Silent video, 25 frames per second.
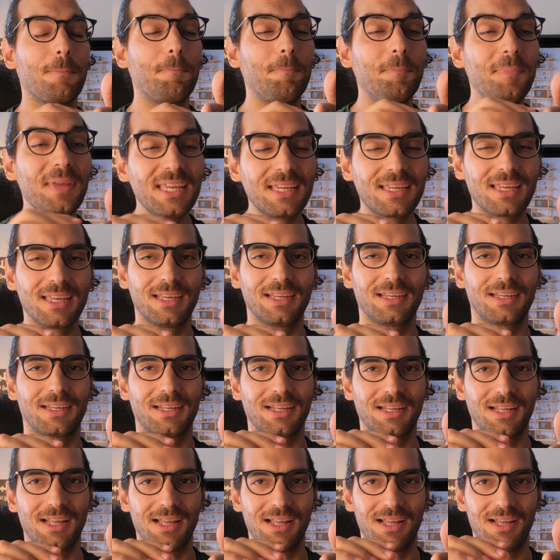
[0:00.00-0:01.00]
peaking,
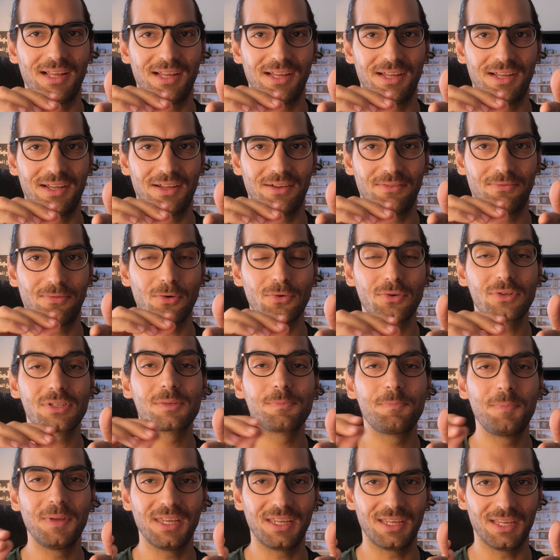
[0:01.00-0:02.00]
focus
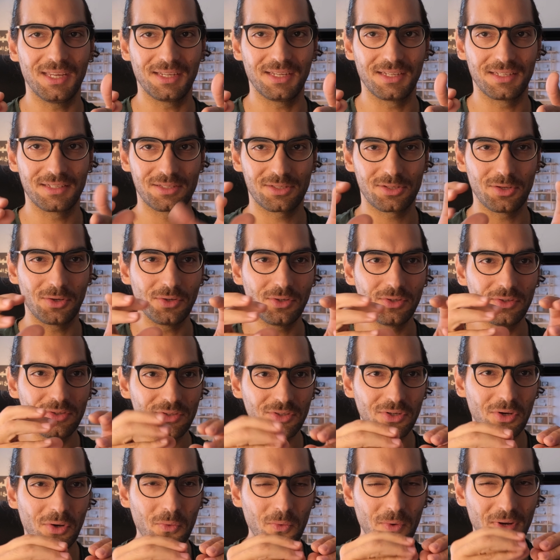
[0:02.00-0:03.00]
peaking, so you
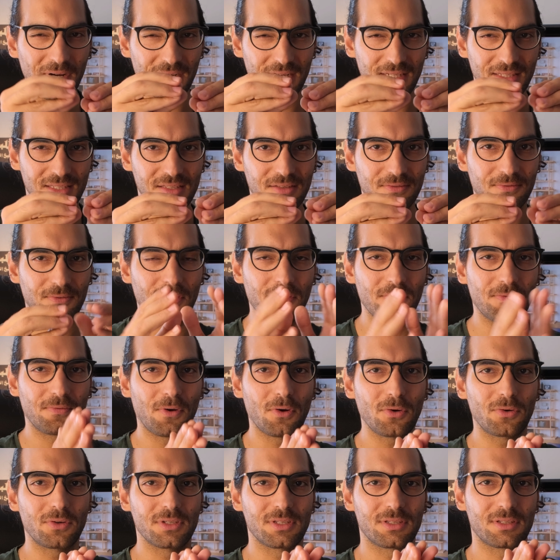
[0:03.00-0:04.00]
know where it's
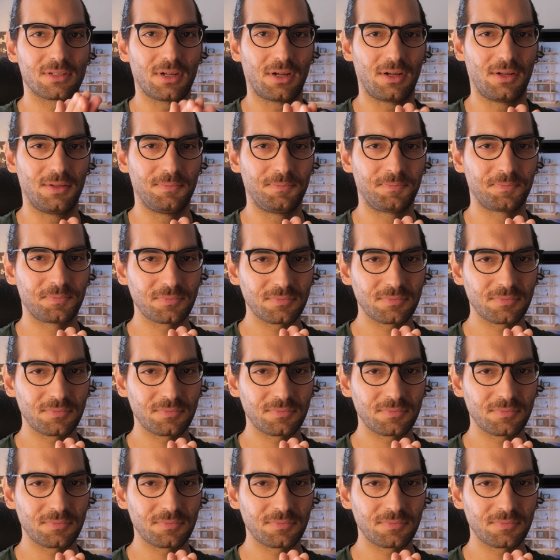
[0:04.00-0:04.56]
focused on.